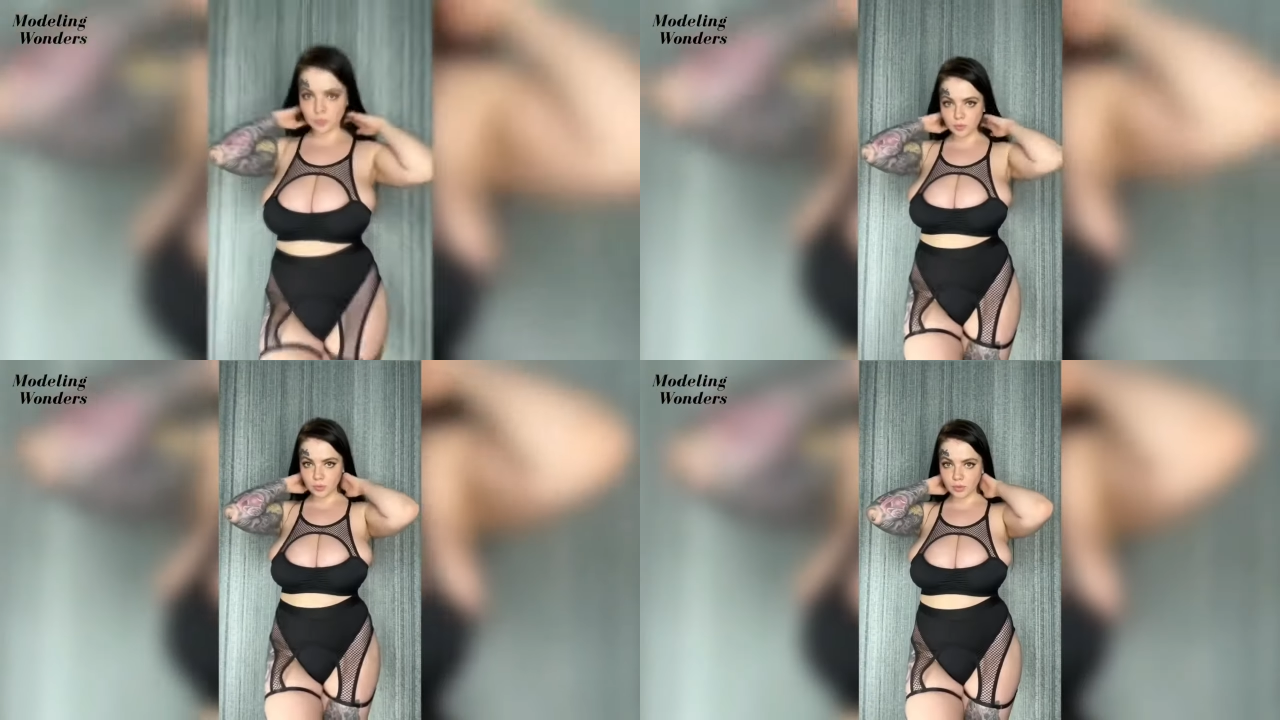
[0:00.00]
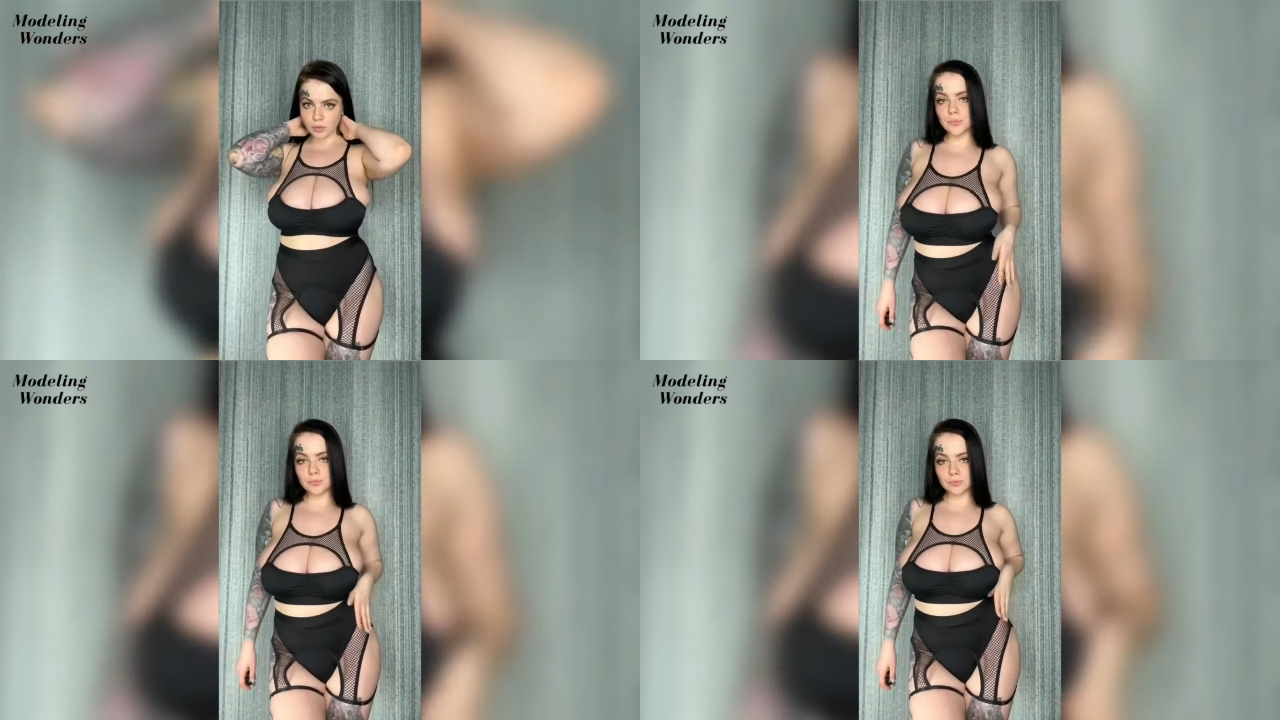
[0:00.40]

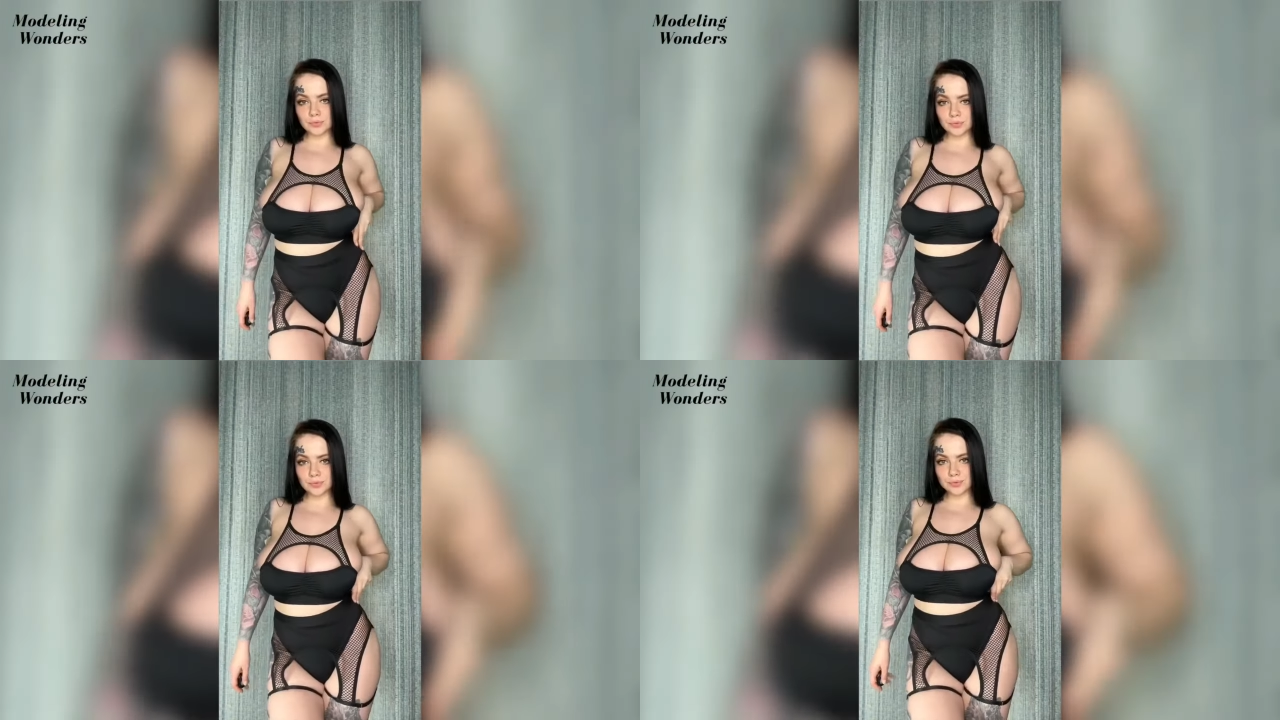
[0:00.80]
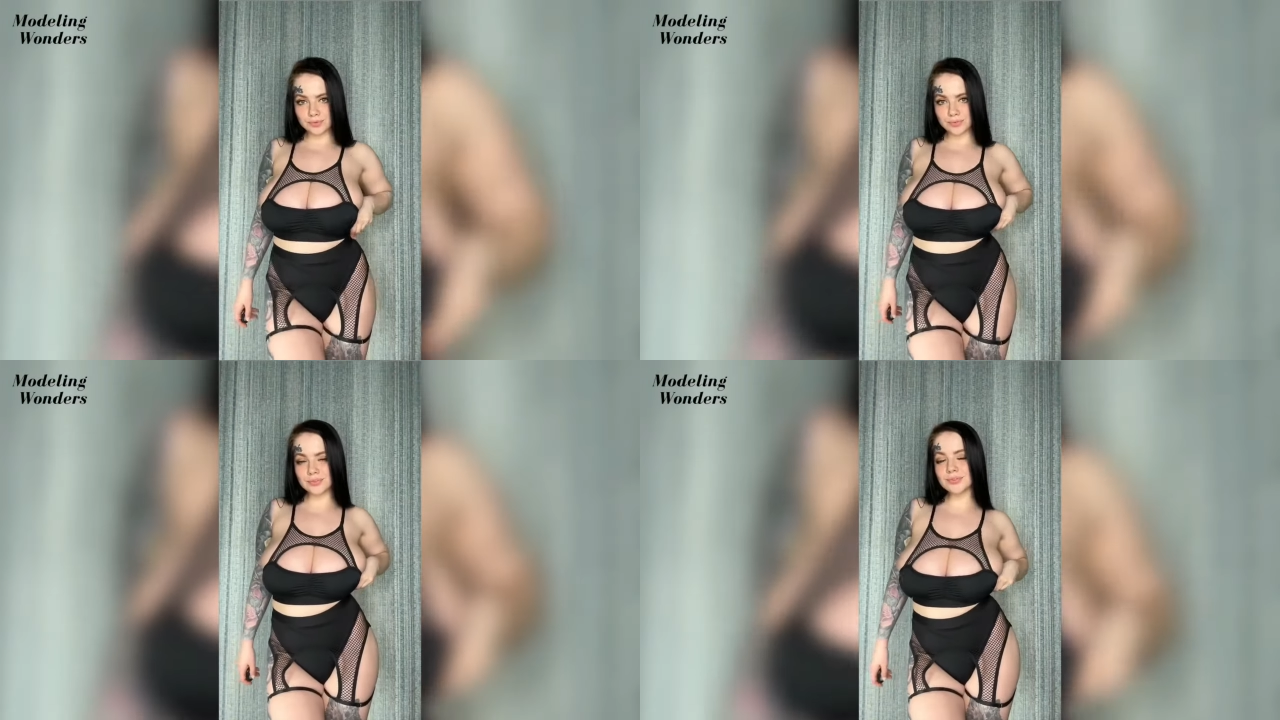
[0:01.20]

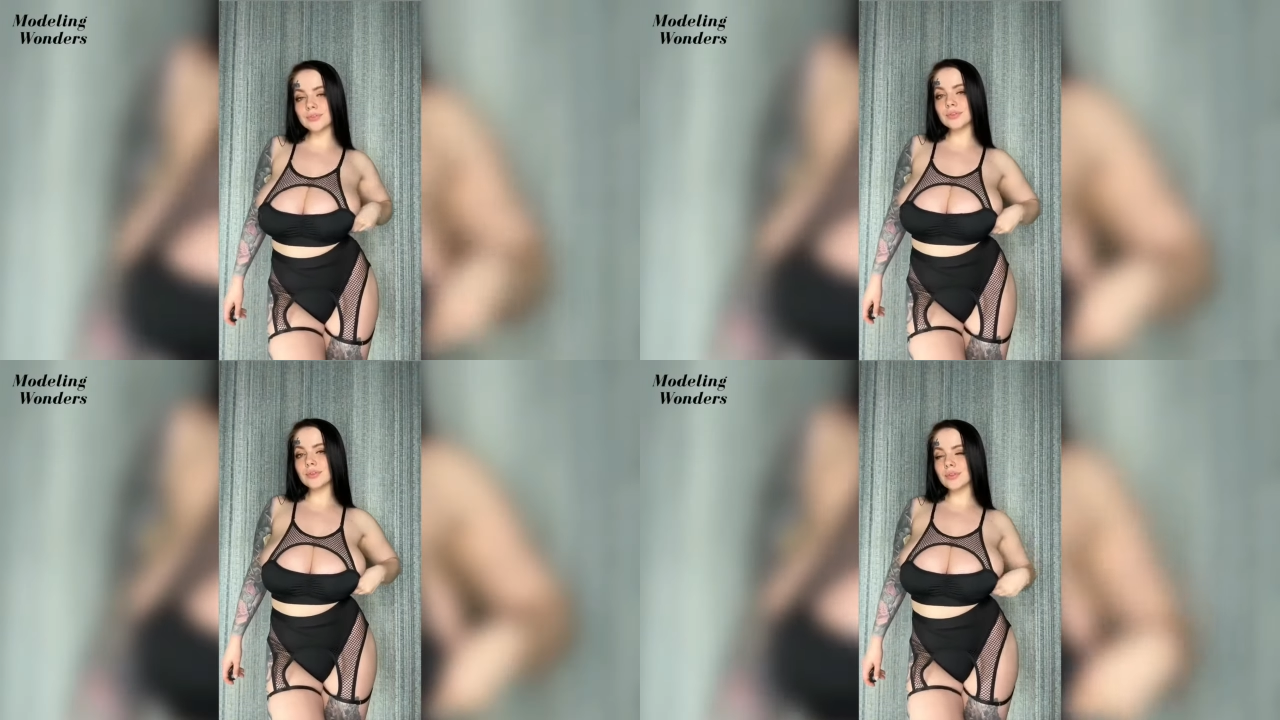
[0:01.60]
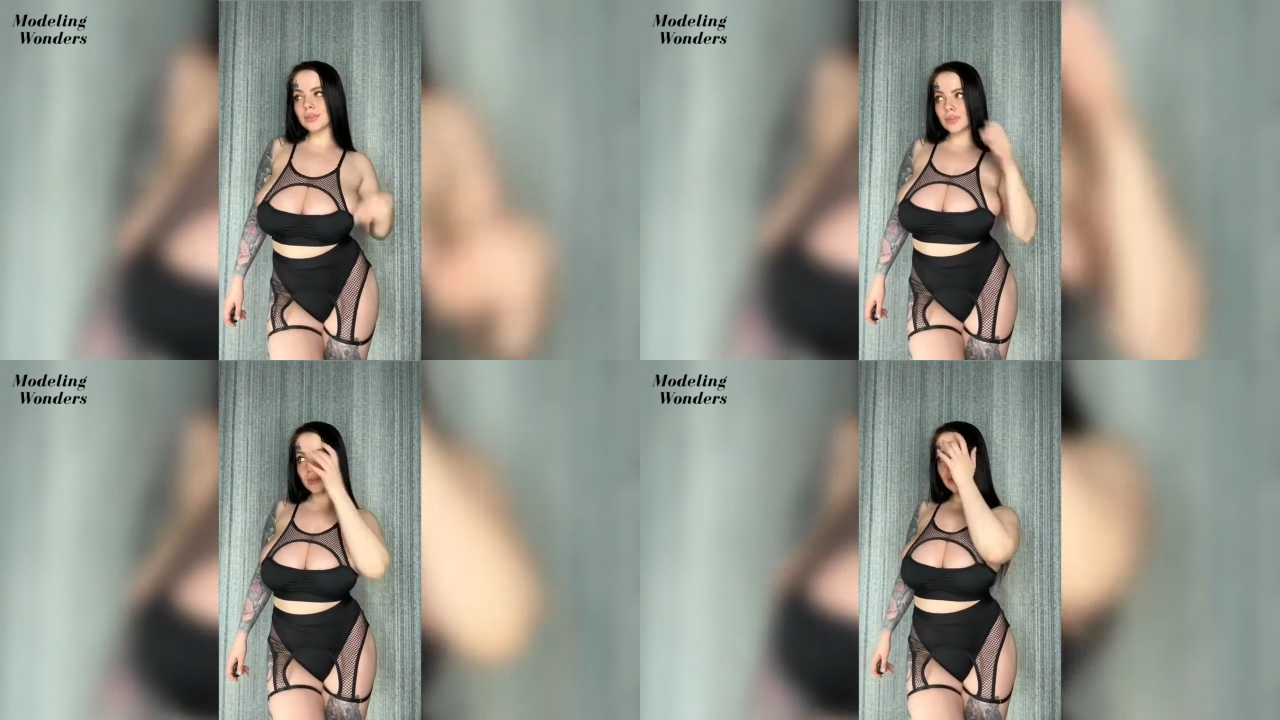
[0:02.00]

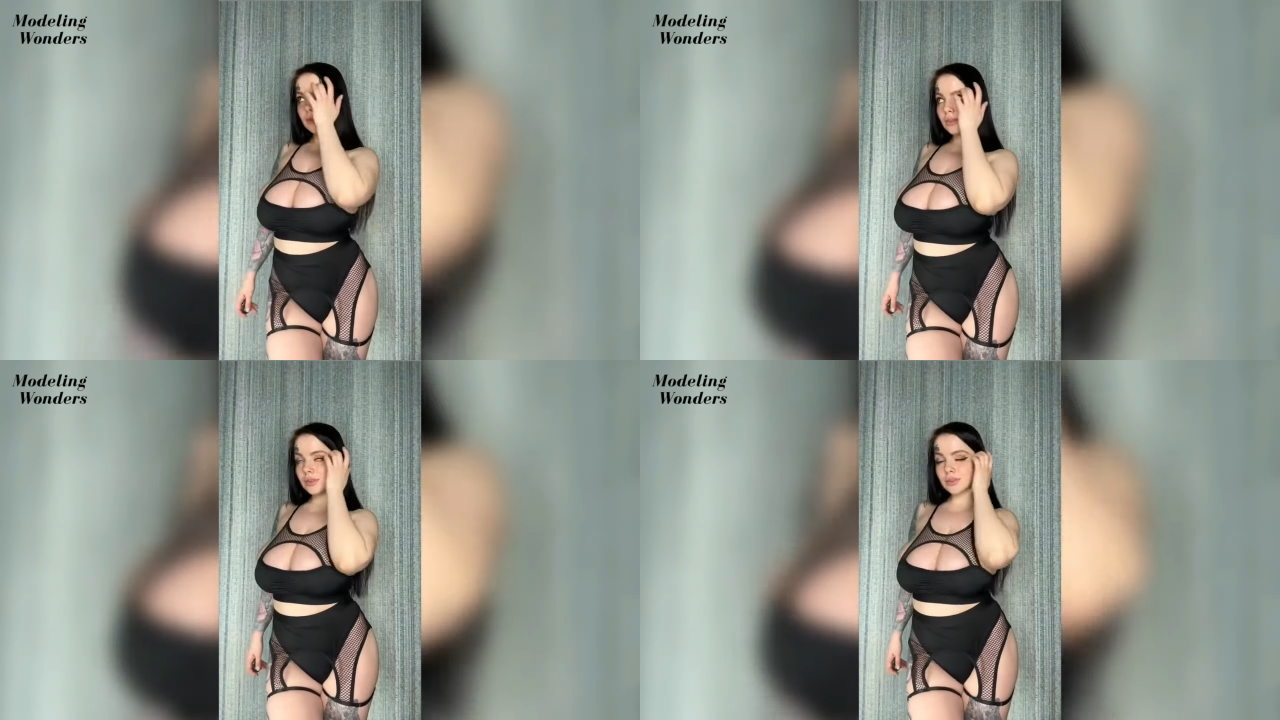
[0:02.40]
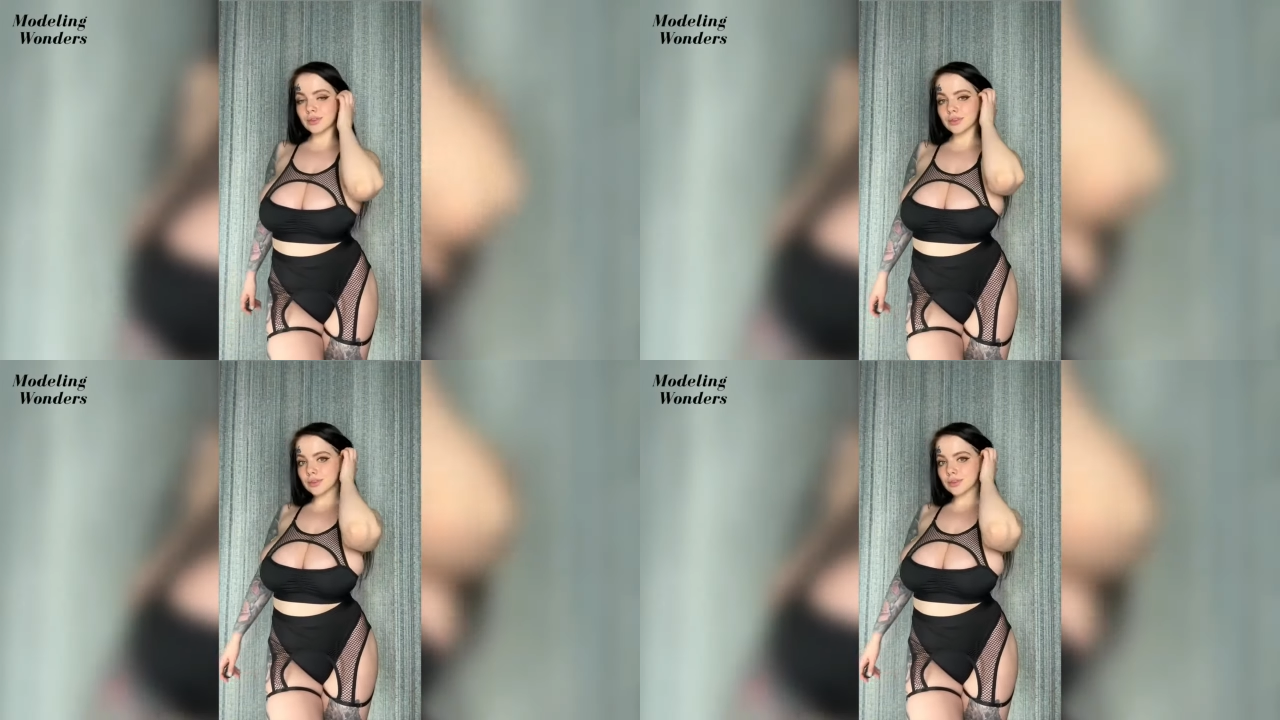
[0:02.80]
(silence)